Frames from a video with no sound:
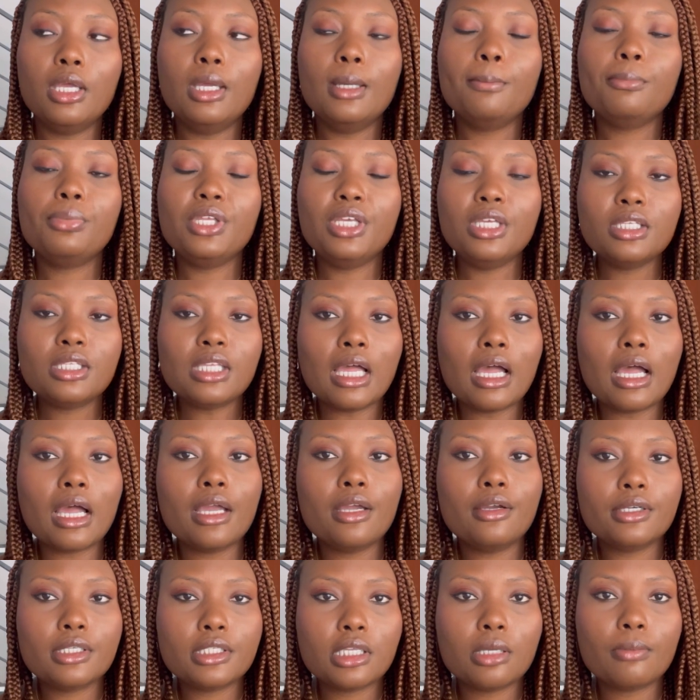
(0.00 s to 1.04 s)
please
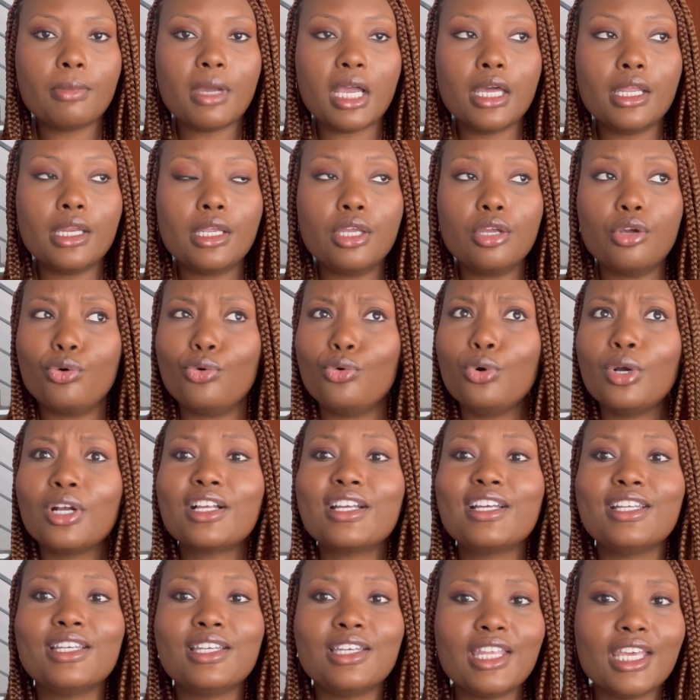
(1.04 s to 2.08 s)
hire somebody or
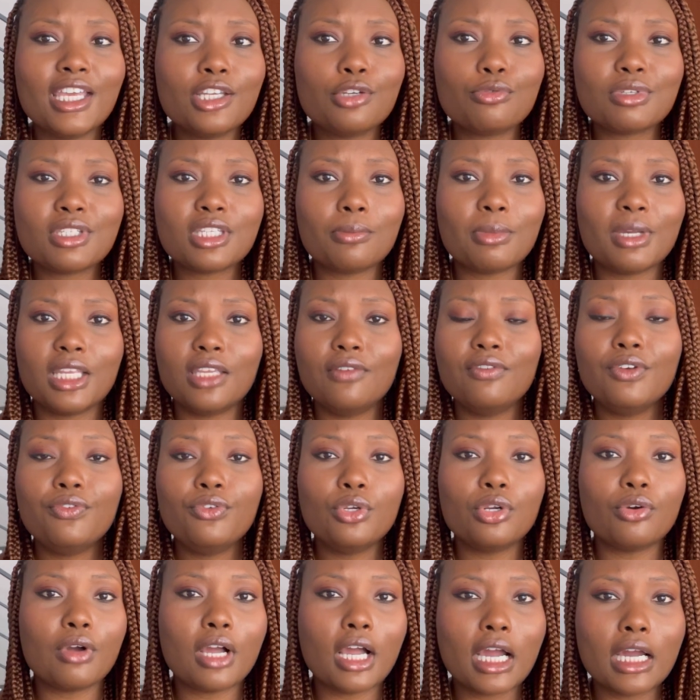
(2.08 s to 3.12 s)
connect with somebody. Even if you
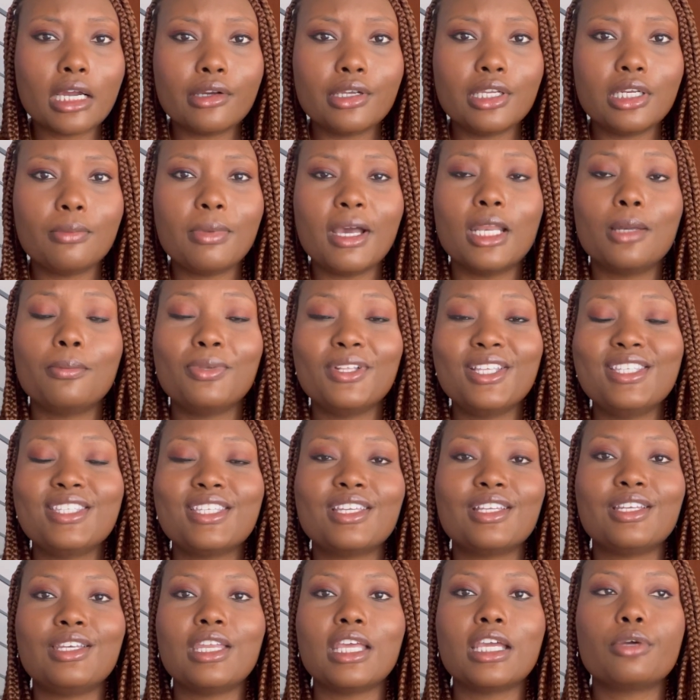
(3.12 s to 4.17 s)
don't hire anybody, please
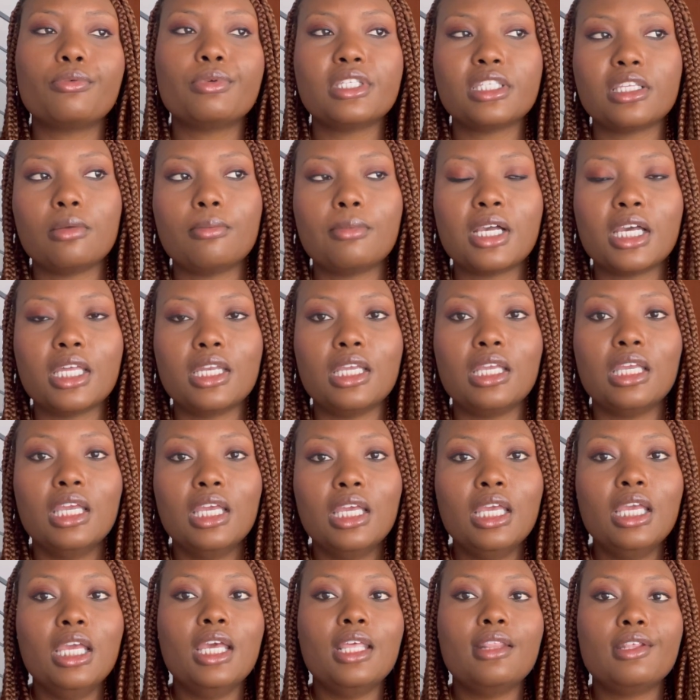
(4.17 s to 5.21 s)
connect with somebody
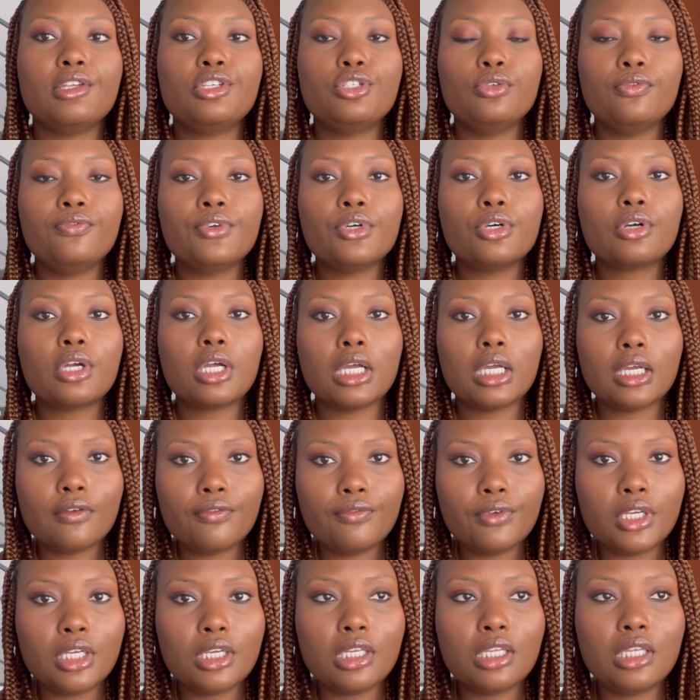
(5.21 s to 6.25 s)
that you feel
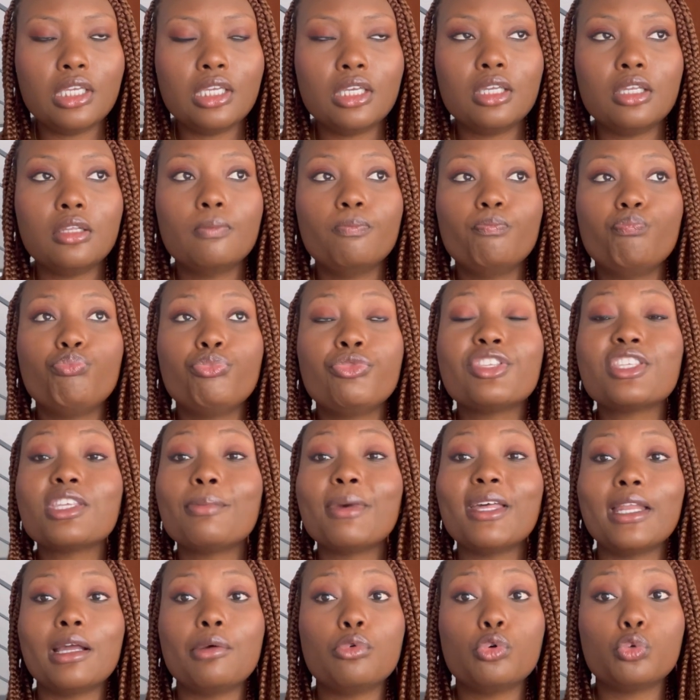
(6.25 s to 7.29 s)
confident in,
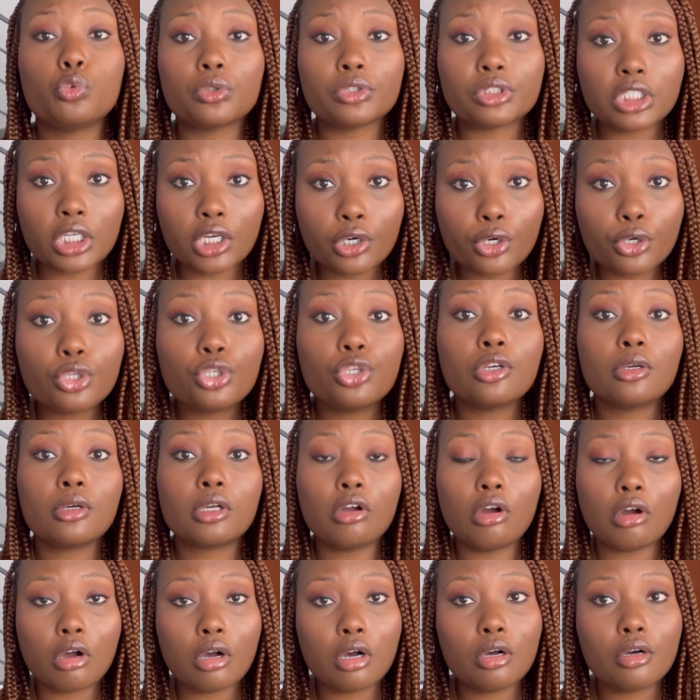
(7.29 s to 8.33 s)
somebody that will return your
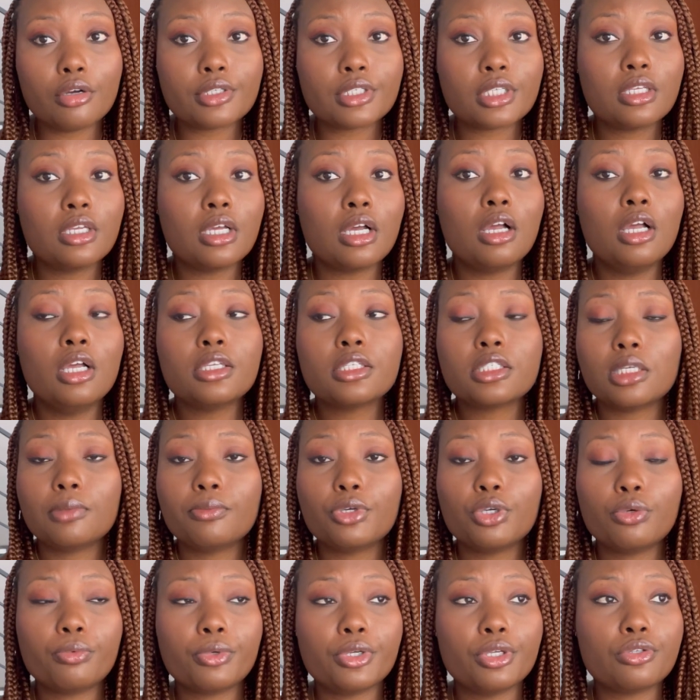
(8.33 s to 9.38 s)
calls. Some of
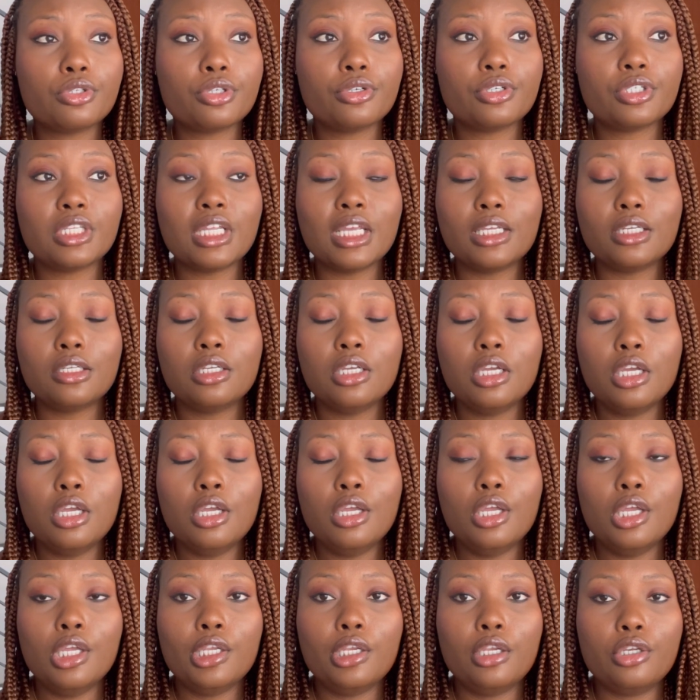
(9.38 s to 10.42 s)
the realtors that
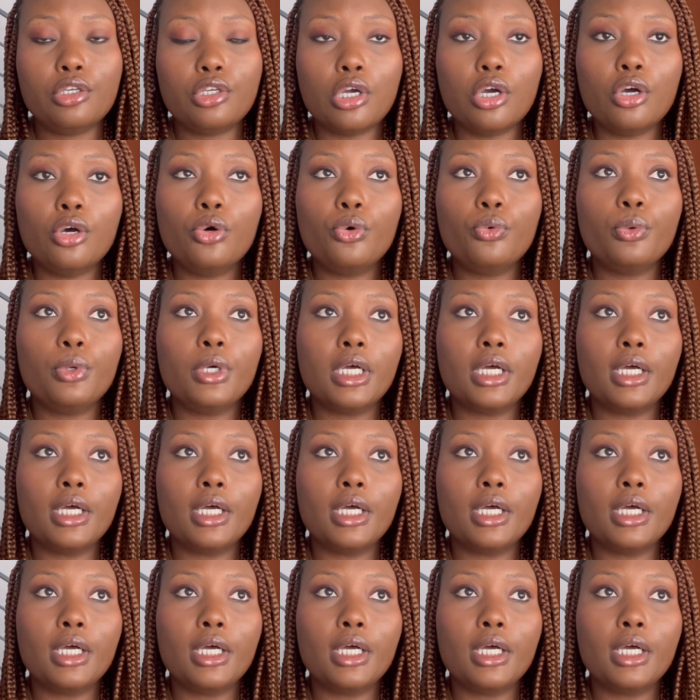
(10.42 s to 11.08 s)
don't